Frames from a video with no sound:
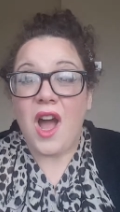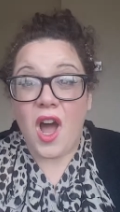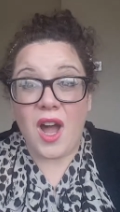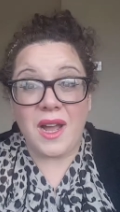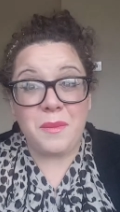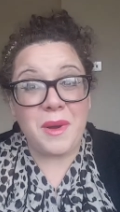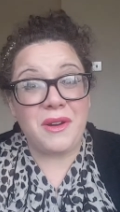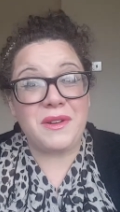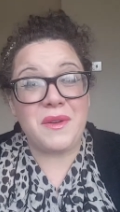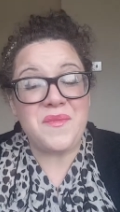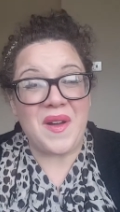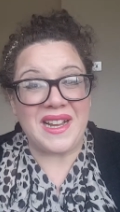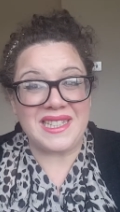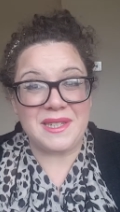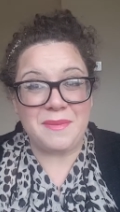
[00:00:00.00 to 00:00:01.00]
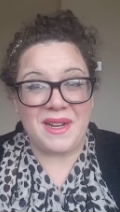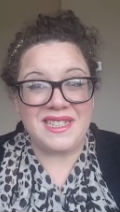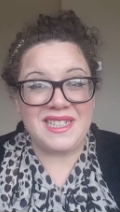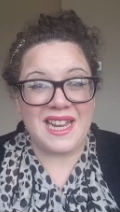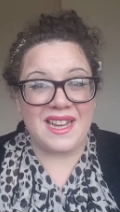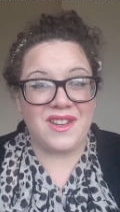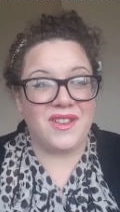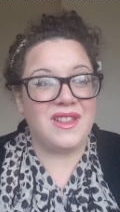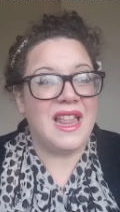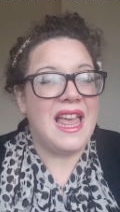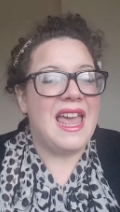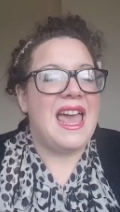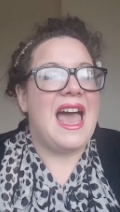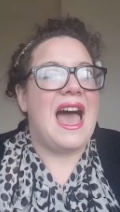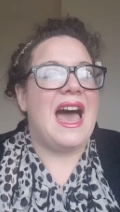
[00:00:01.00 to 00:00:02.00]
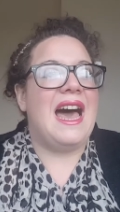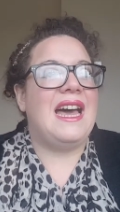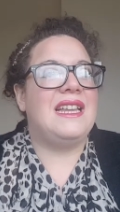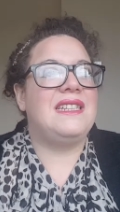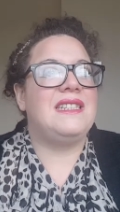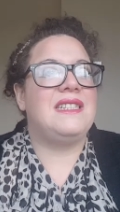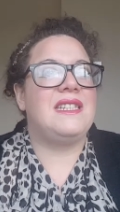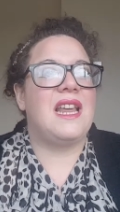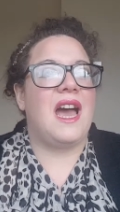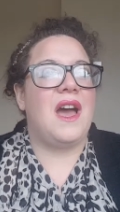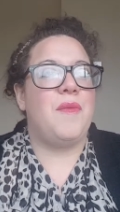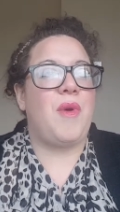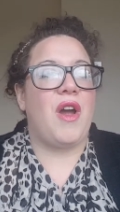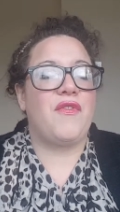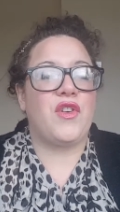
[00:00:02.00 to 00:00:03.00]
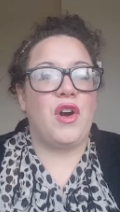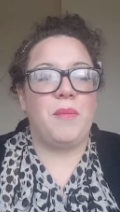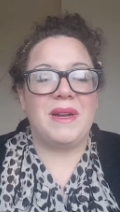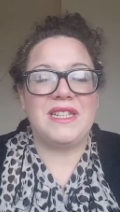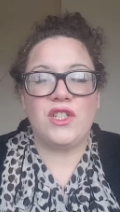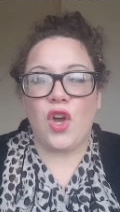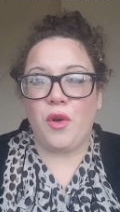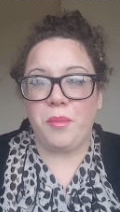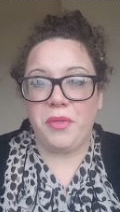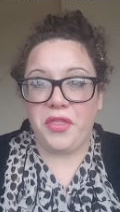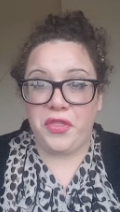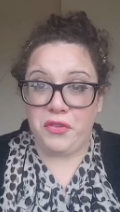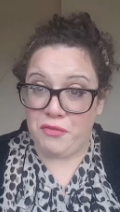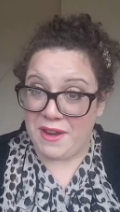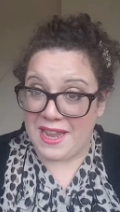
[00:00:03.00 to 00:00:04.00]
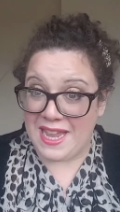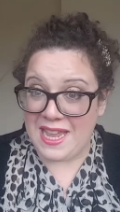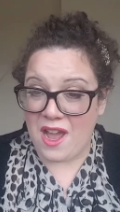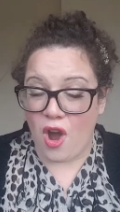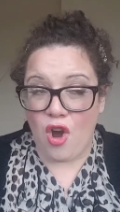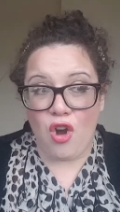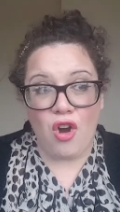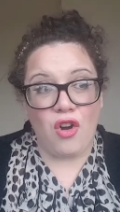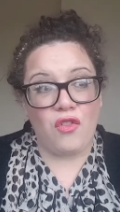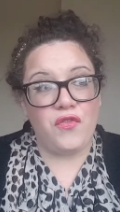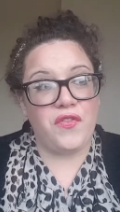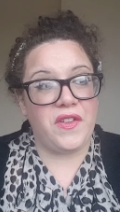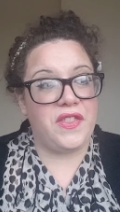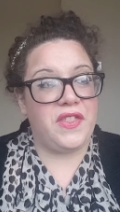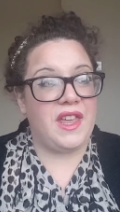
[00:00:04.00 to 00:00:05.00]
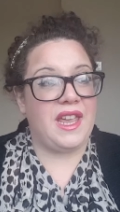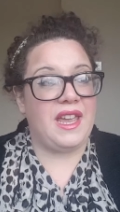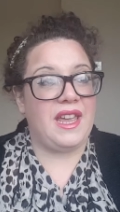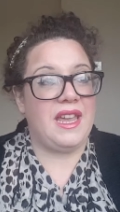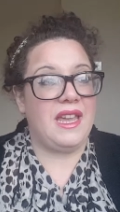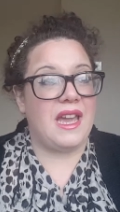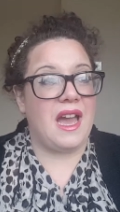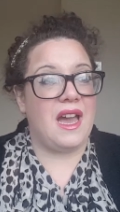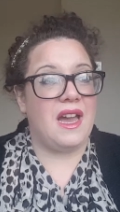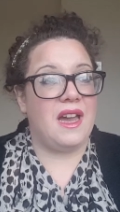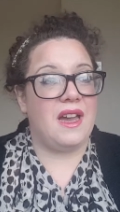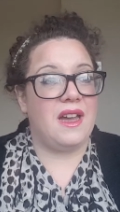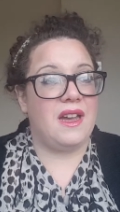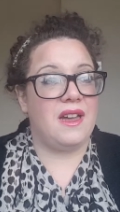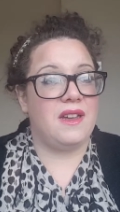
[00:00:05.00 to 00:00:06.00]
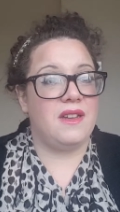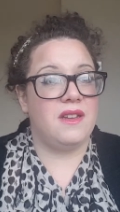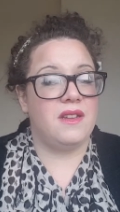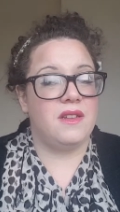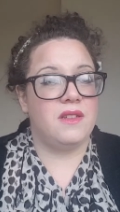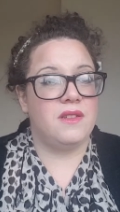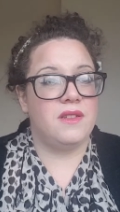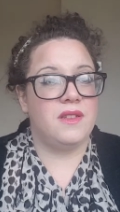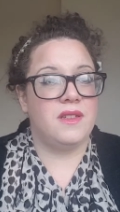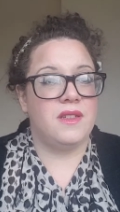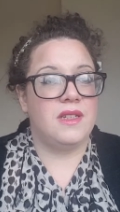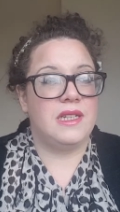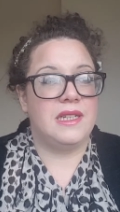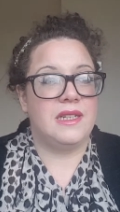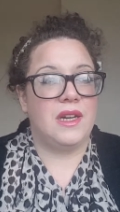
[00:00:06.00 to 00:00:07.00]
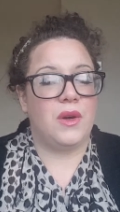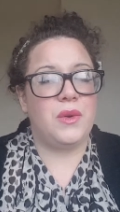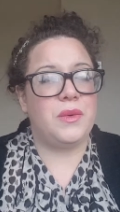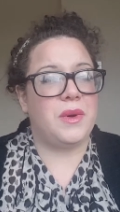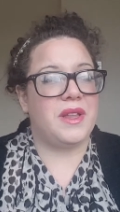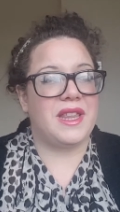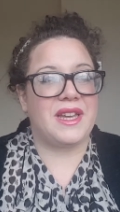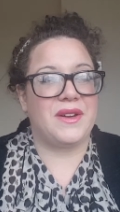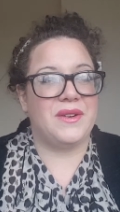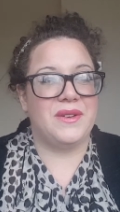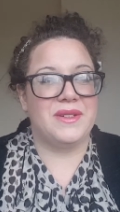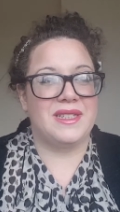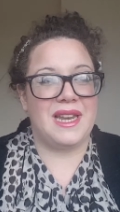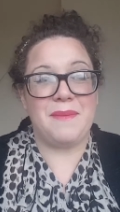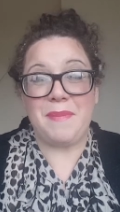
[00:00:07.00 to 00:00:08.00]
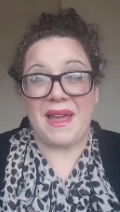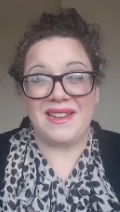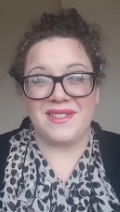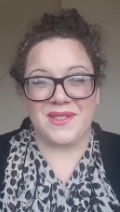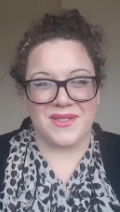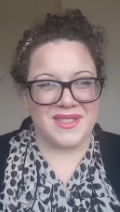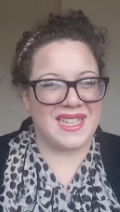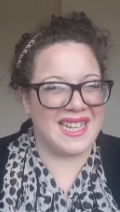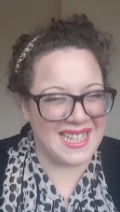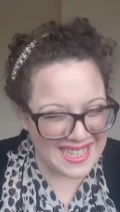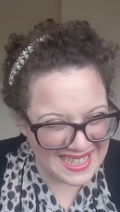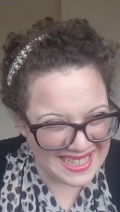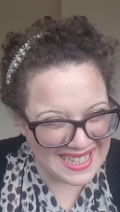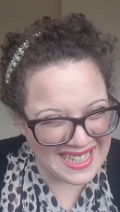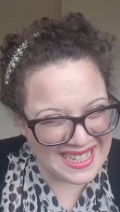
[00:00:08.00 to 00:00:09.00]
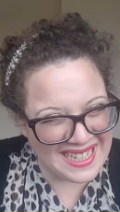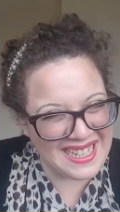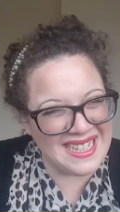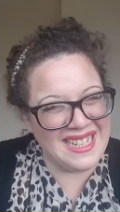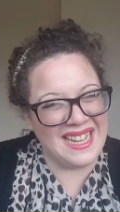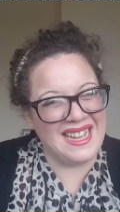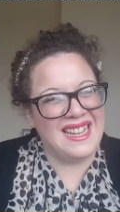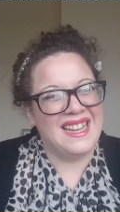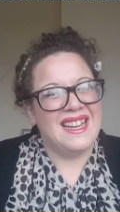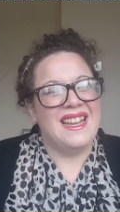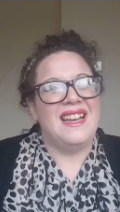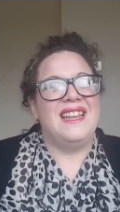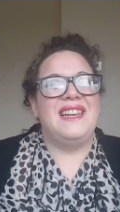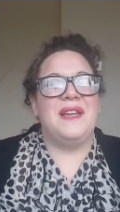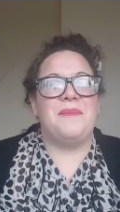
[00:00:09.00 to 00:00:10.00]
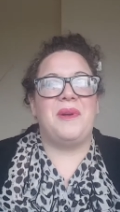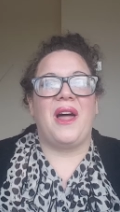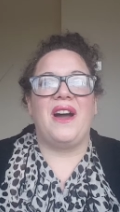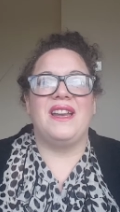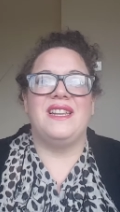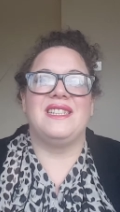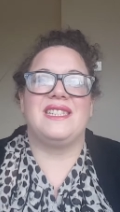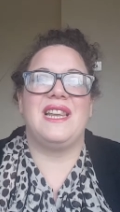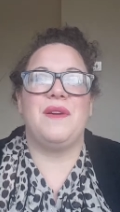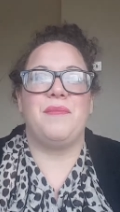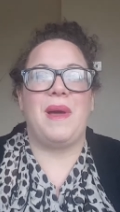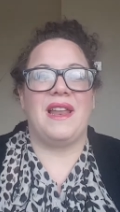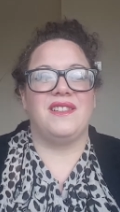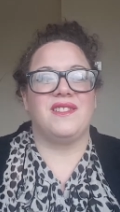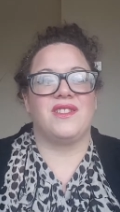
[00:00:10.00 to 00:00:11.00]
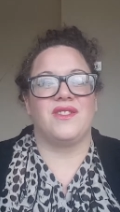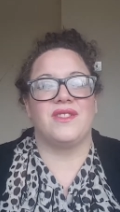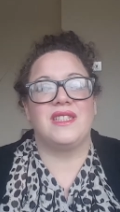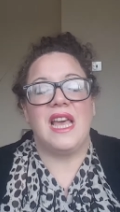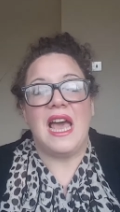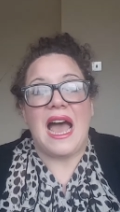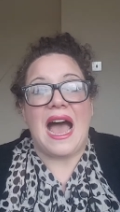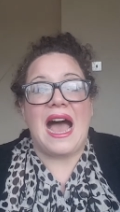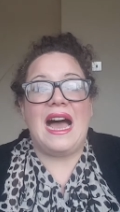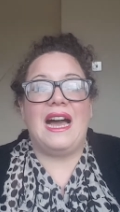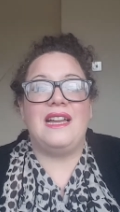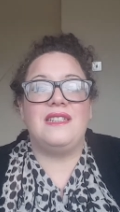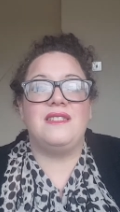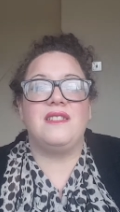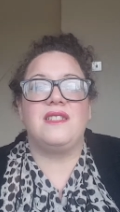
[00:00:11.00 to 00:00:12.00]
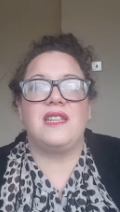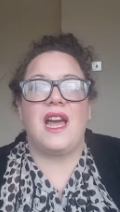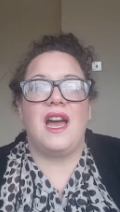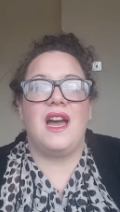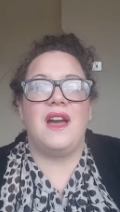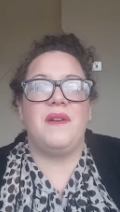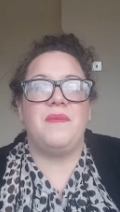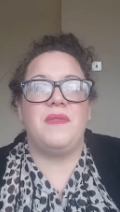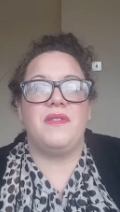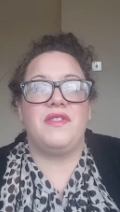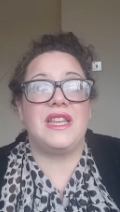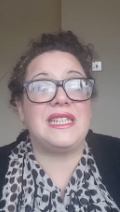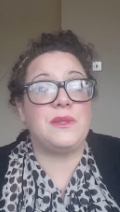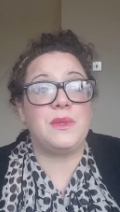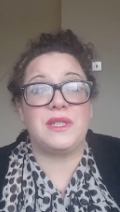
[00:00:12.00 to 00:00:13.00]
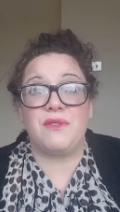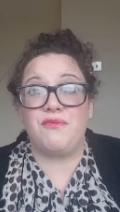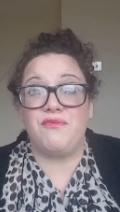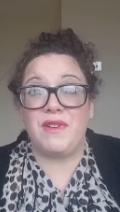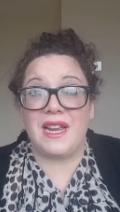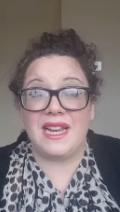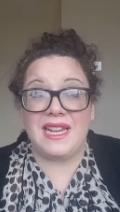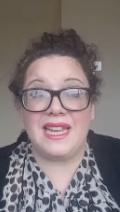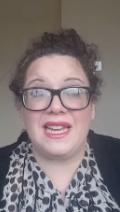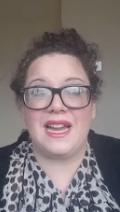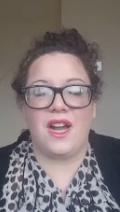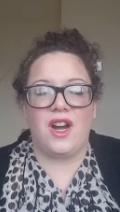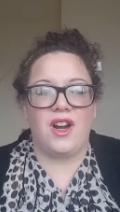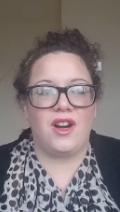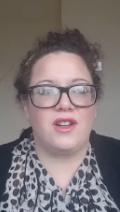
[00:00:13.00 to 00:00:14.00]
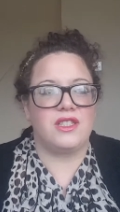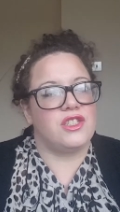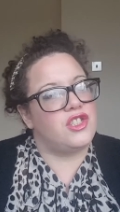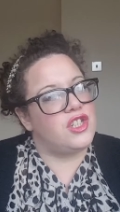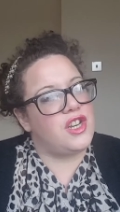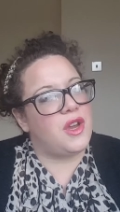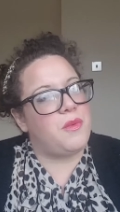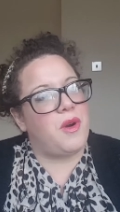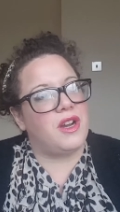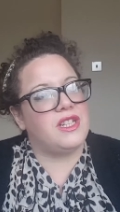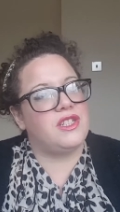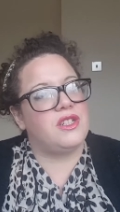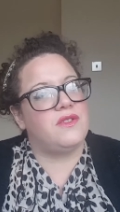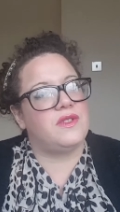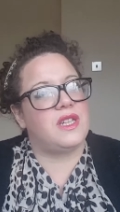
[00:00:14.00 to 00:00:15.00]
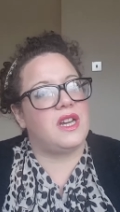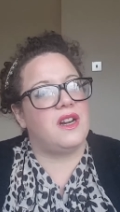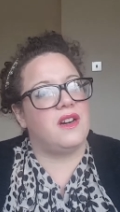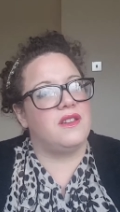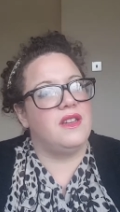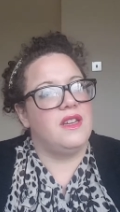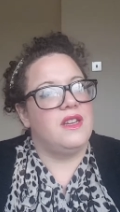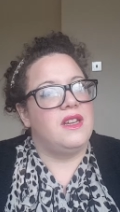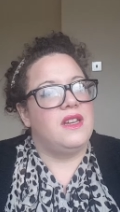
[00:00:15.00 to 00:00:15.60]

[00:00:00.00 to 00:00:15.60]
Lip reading: Hi and welcome back to my channel. And I've got my top three of the what are they called? Lip pencils, lip liners, lip pencils. And this was a really hard. Do you know what I should have done?